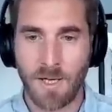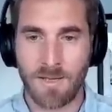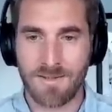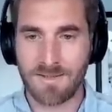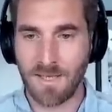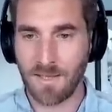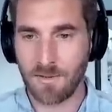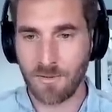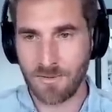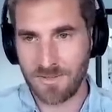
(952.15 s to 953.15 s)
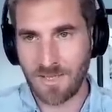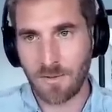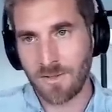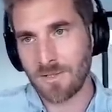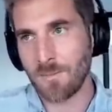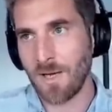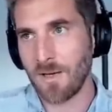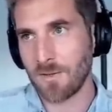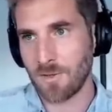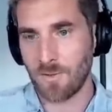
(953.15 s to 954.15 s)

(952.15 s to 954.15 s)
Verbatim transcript: Uh, this, alg this algorithm are